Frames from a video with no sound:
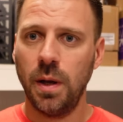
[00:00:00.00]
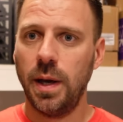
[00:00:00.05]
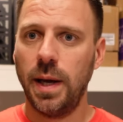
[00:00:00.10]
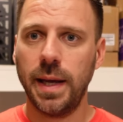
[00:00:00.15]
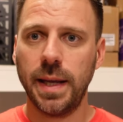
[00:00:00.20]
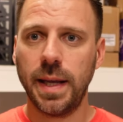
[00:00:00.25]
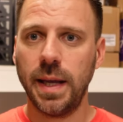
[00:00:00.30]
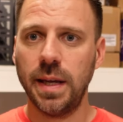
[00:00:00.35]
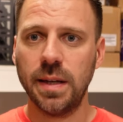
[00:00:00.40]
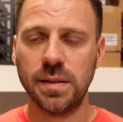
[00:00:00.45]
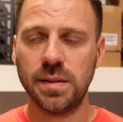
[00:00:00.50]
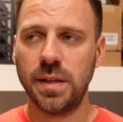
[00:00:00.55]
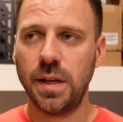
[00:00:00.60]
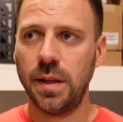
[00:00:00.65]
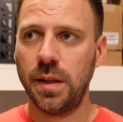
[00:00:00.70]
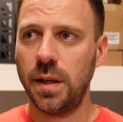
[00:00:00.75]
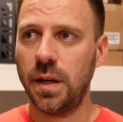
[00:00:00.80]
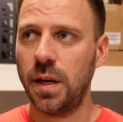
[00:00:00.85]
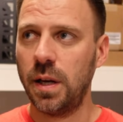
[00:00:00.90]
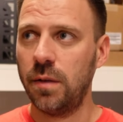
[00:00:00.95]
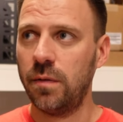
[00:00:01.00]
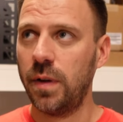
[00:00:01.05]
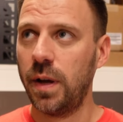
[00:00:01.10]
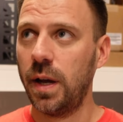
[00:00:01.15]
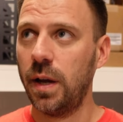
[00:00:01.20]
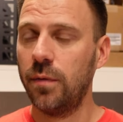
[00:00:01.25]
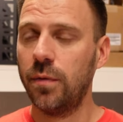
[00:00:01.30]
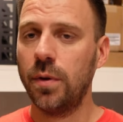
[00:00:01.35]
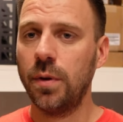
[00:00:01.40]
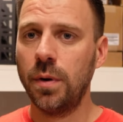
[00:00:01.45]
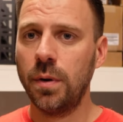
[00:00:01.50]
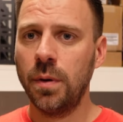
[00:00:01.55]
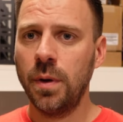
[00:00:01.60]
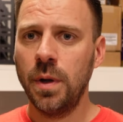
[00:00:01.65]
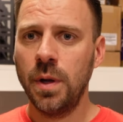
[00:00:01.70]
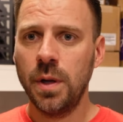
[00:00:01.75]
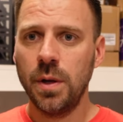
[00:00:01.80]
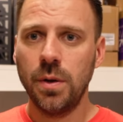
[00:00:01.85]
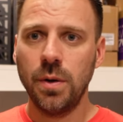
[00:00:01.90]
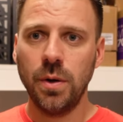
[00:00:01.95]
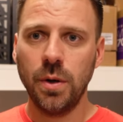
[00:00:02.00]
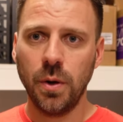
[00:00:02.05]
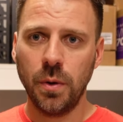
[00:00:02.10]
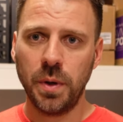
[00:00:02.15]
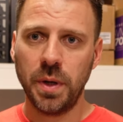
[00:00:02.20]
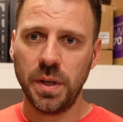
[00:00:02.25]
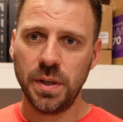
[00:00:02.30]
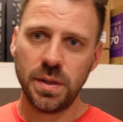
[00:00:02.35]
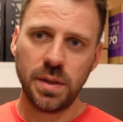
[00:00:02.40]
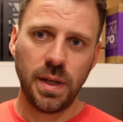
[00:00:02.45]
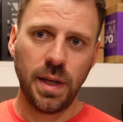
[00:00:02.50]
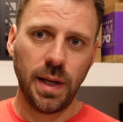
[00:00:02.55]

I can't say that I've ever noticed,